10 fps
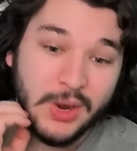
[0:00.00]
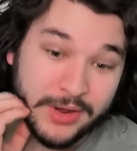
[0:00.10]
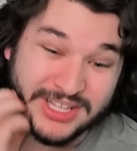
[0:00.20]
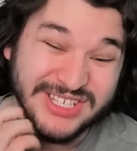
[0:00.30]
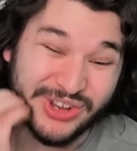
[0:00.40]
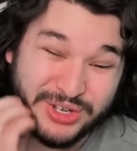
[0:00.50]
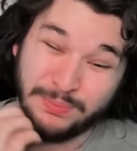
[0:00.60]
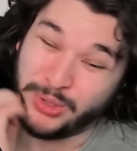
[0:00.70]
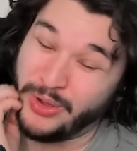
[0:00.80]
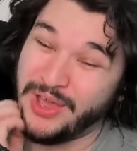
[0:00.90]
We could still
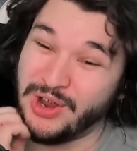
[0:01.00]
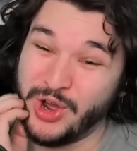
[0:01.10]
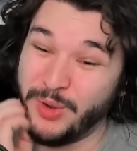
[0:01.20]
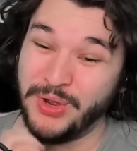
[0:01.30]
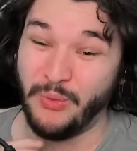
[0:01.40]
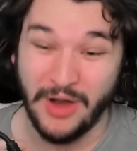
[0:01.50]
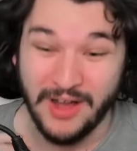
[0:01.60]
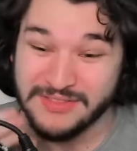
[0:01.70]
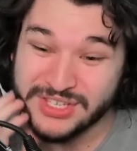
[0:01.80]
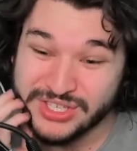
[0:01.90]
deploy an
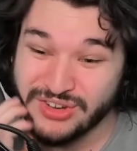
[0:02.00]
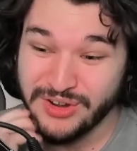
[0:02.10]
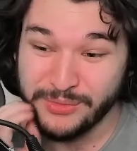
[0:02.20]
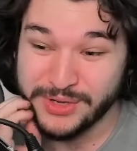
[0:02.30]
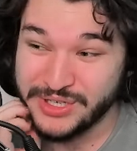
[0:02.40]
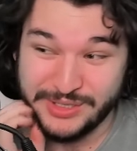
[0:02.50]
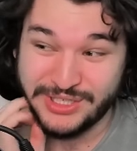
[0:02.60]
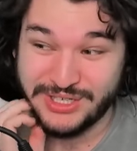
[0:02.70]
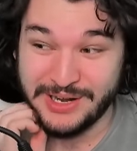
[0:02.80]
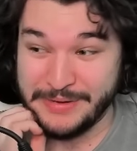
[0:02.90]
Obi-Wan this turn, which is
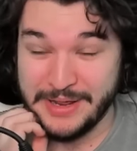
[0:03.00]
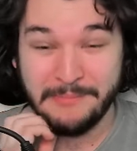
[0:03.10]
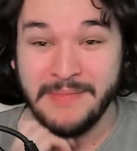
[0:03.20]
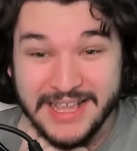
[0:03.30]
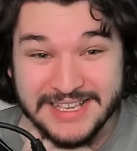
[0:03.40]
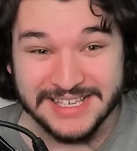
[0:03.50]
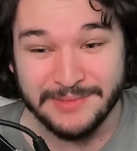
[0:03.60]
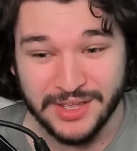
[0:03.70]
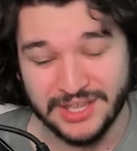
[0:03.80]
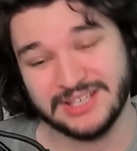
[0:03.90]
going to be amazing
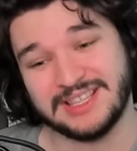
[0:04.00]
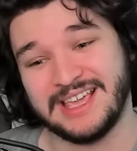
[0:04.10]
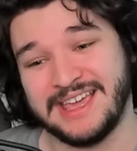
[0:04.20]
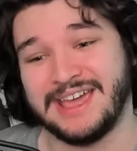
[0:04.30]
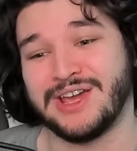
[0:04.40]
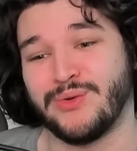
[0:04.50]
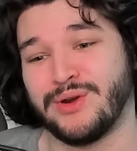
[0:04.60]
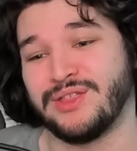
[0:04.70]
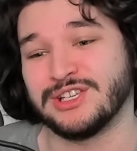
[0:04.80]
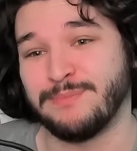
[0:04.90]
because they can't get
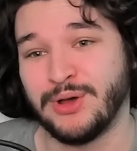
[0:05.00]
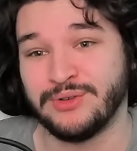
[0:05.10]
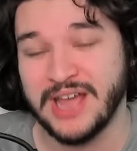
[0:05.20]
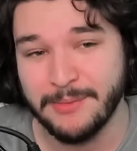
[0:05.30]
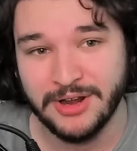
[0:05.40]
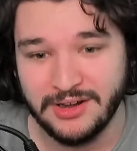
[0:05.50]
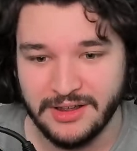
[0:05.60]
rid of this Poe Dameron.